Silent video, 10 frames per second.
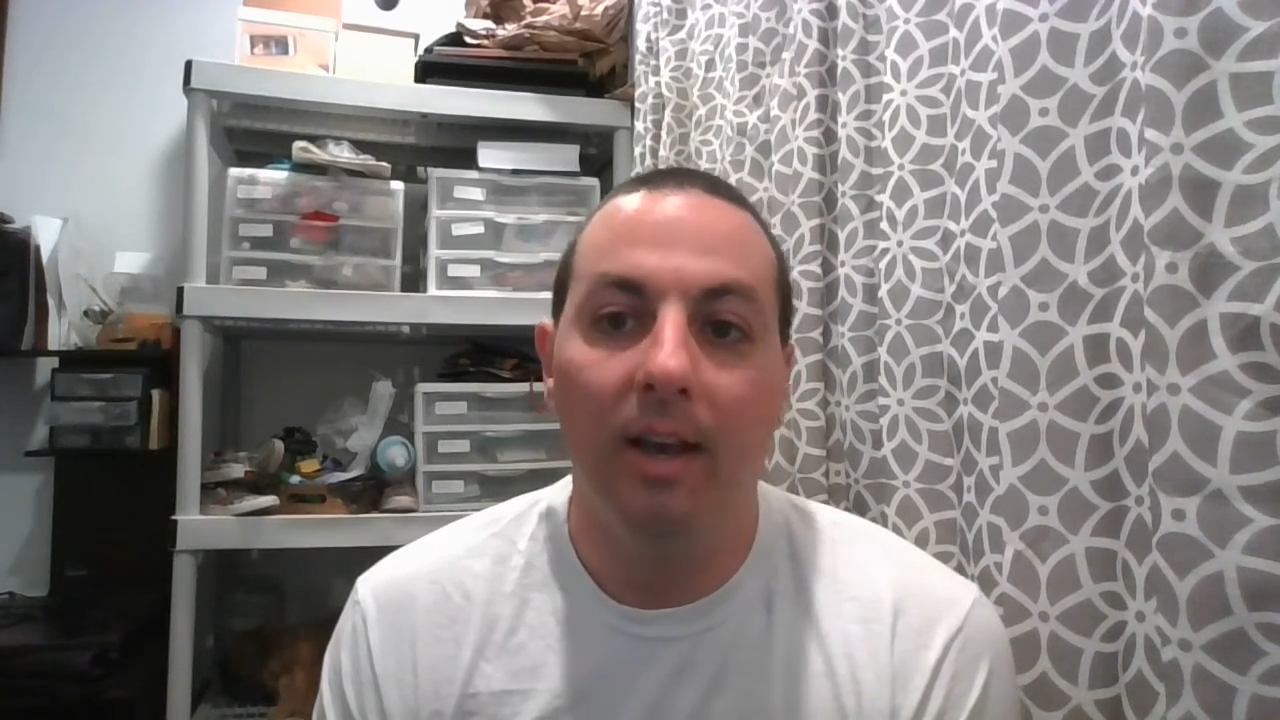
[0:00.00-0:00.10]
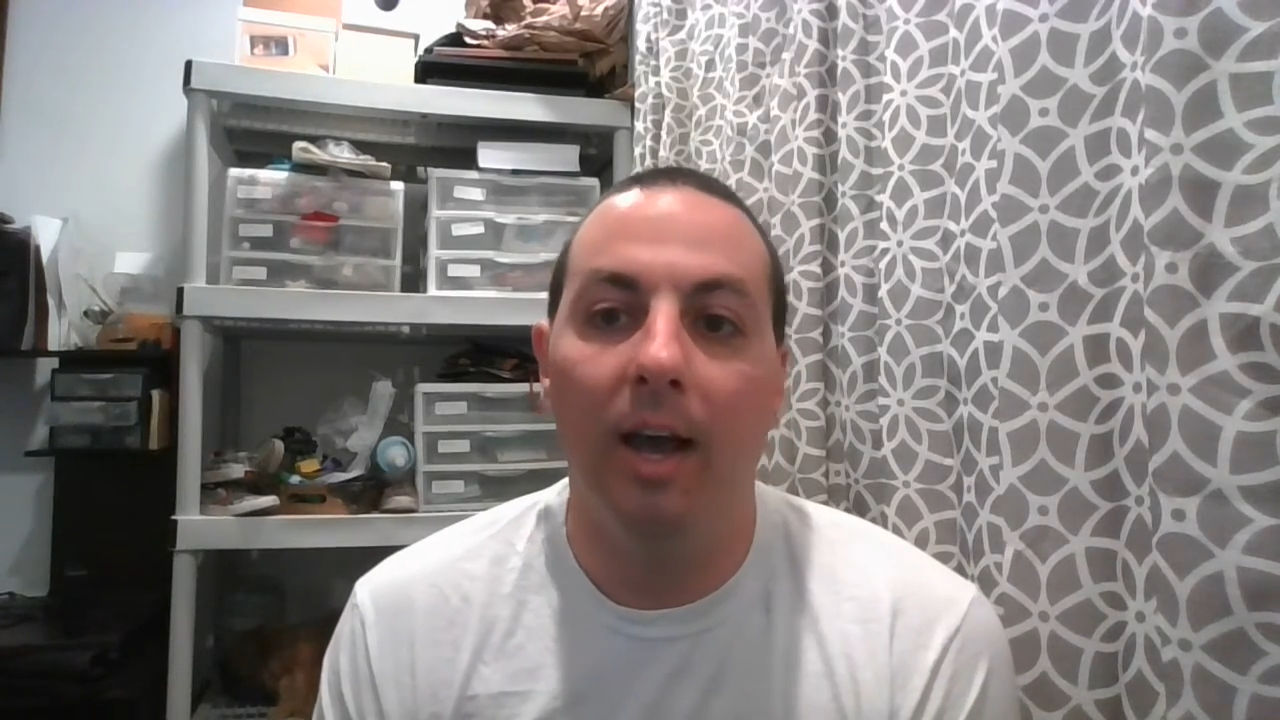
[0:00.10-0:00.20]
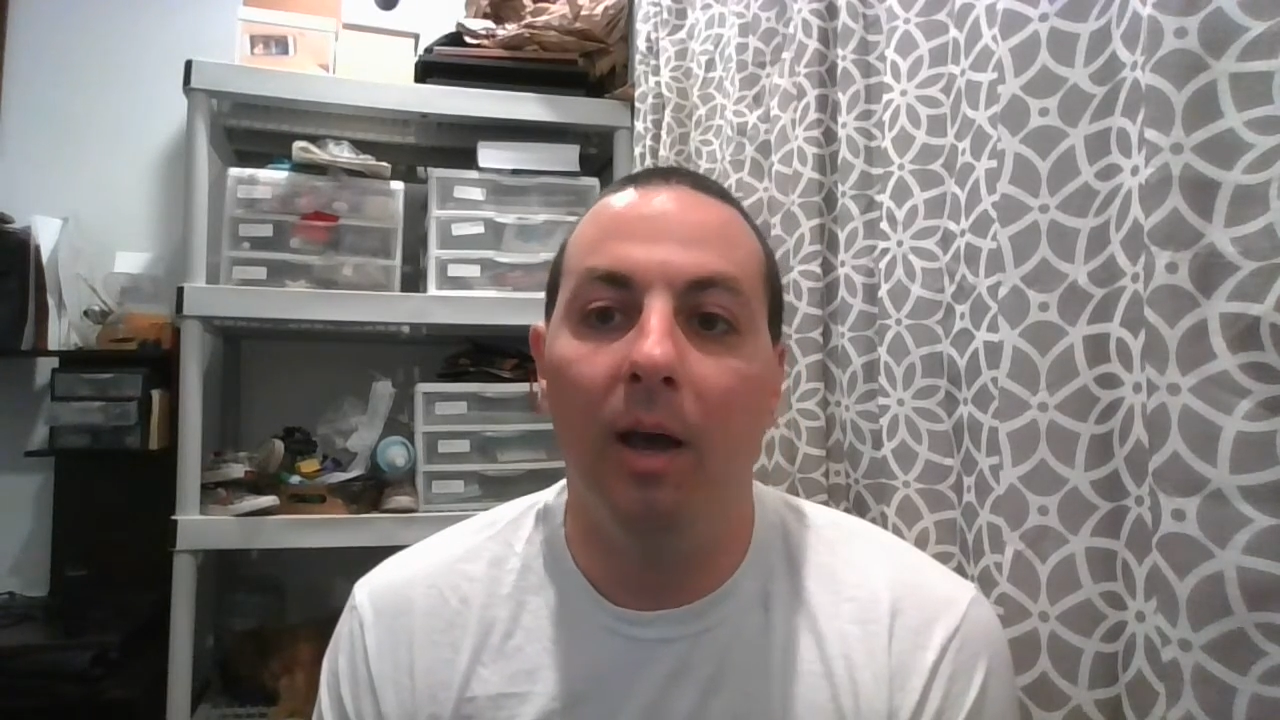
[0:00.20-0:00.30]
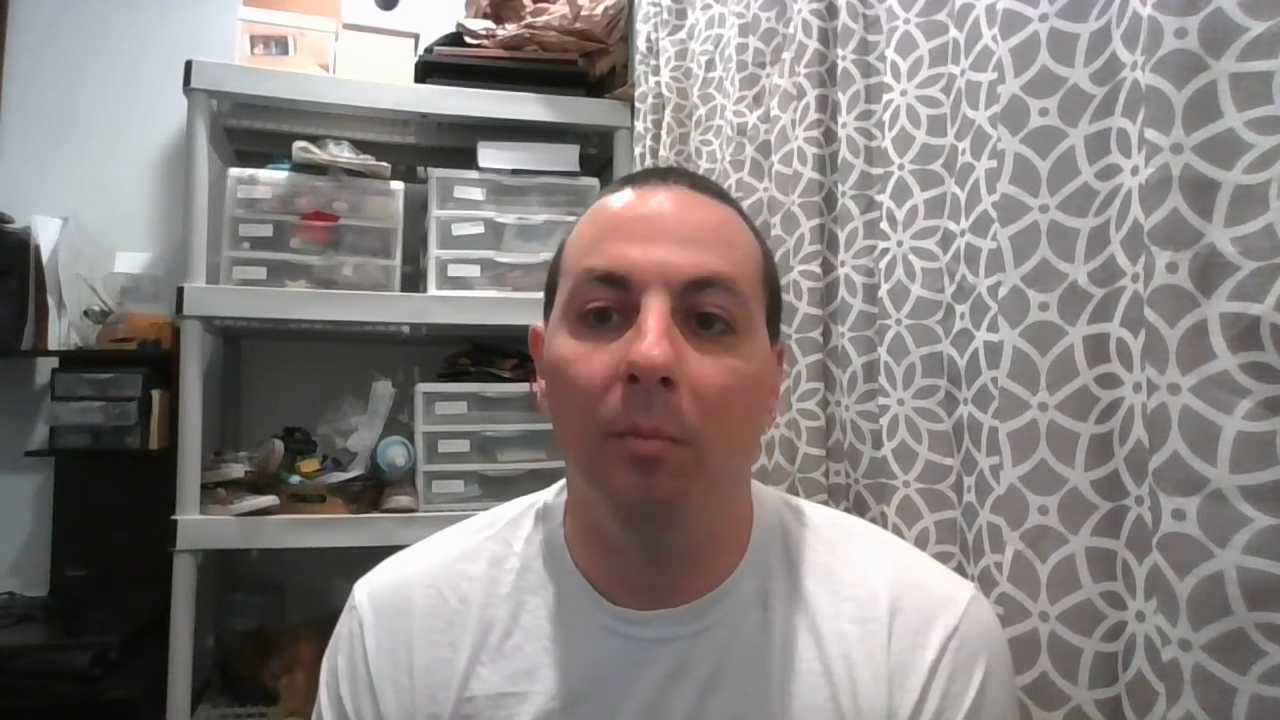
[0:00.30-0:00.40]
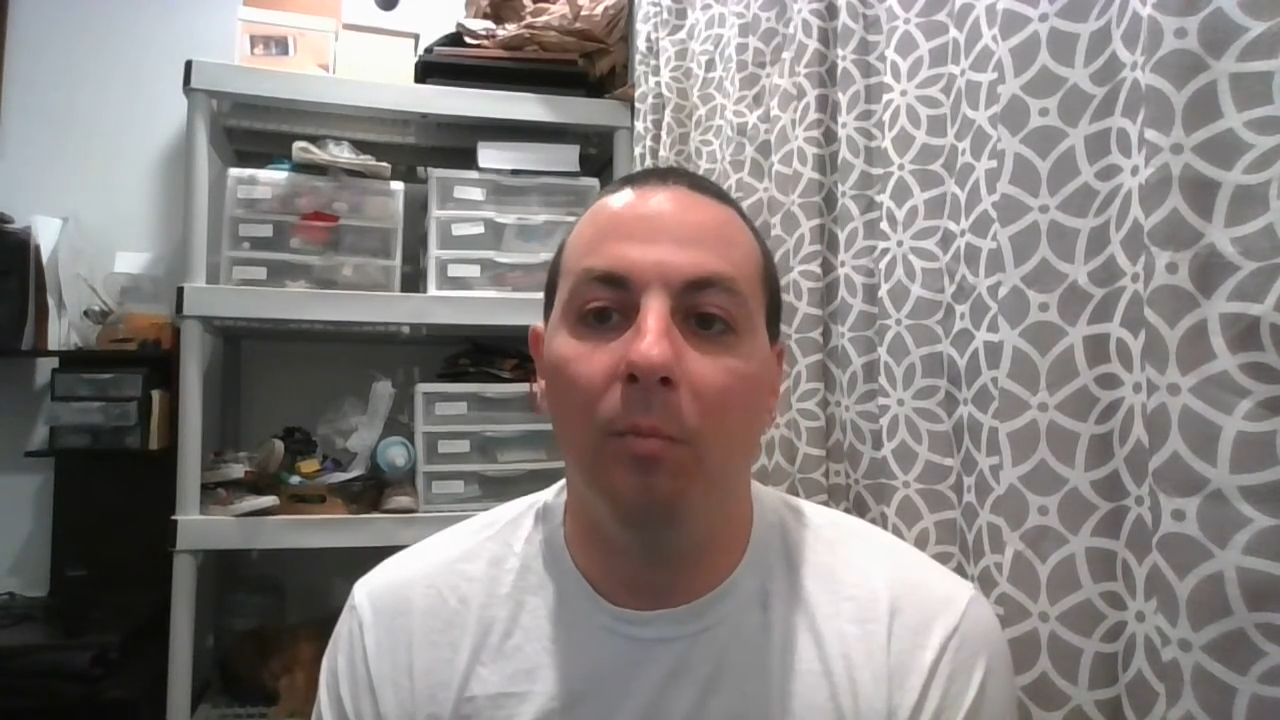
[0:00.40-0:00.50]

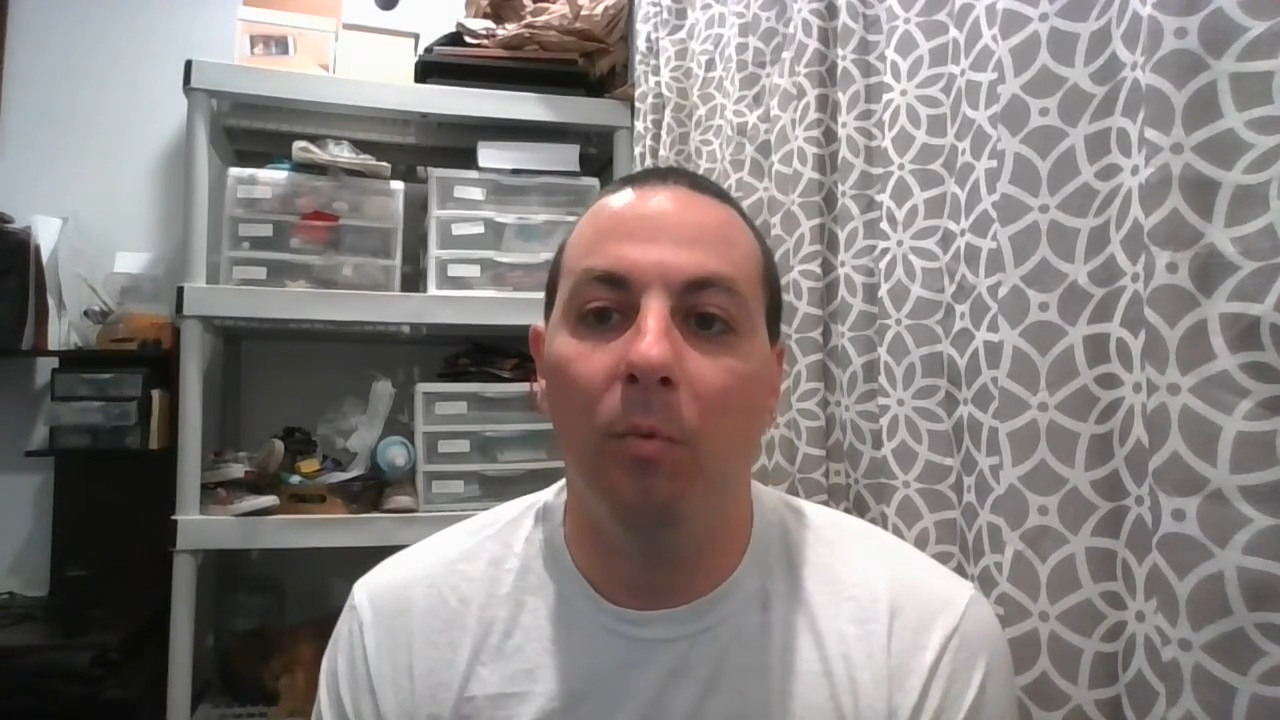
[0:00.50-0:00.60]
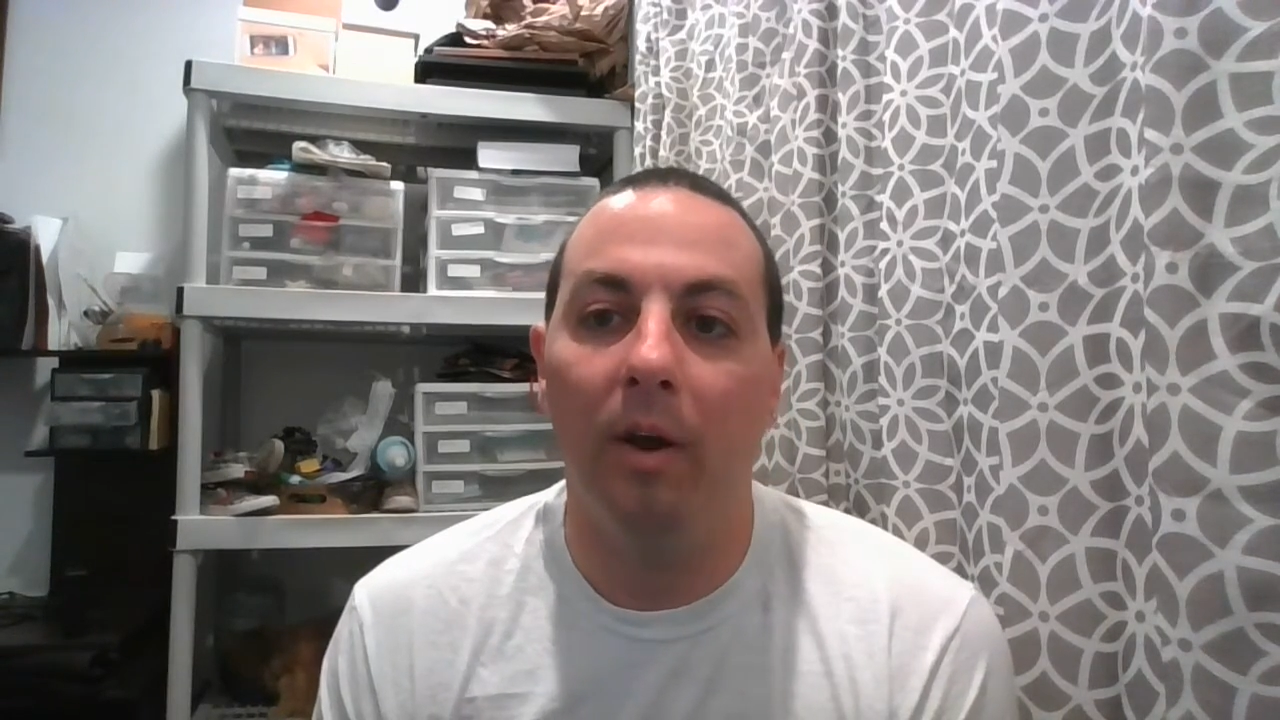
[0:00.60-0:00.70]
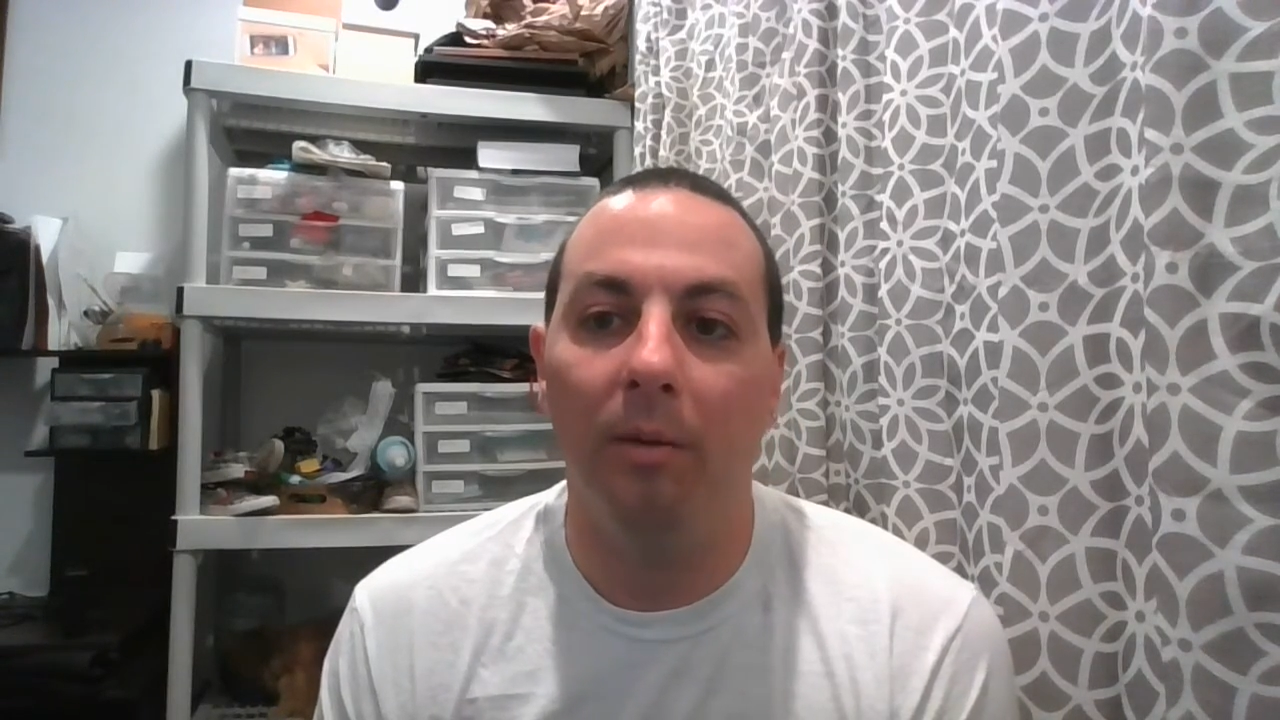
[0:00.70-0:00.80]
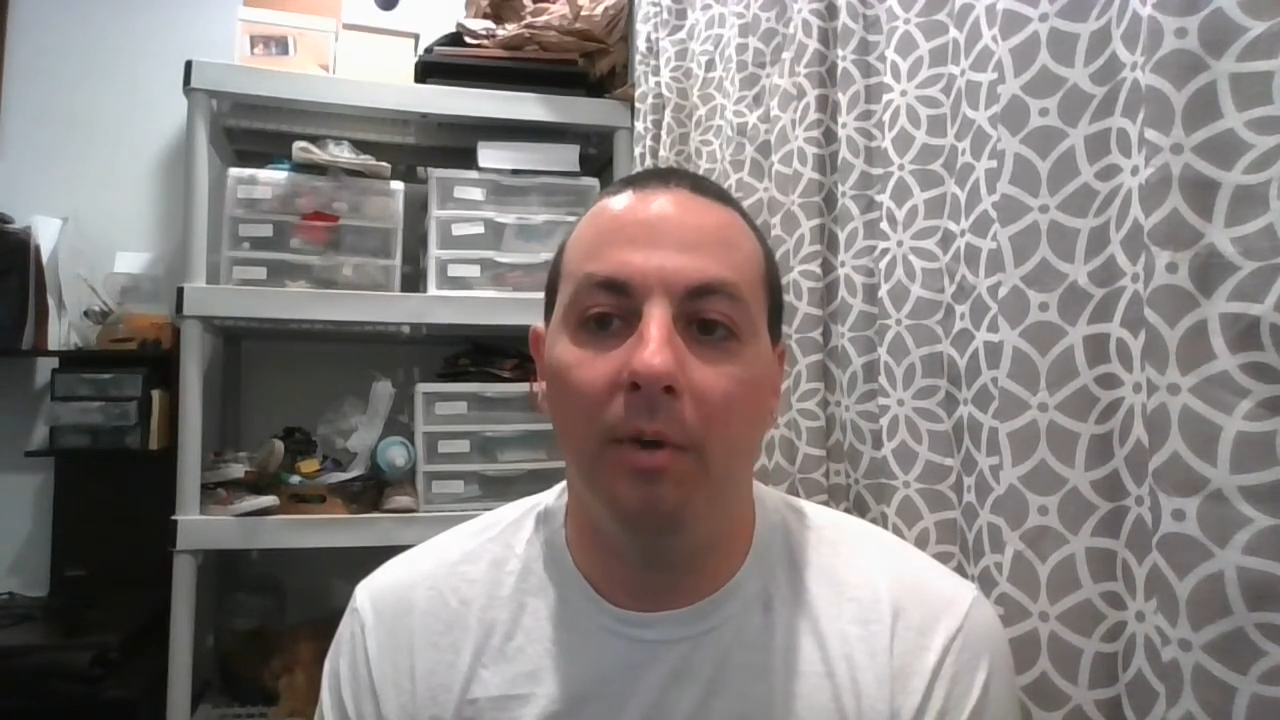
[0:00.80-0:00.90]
Water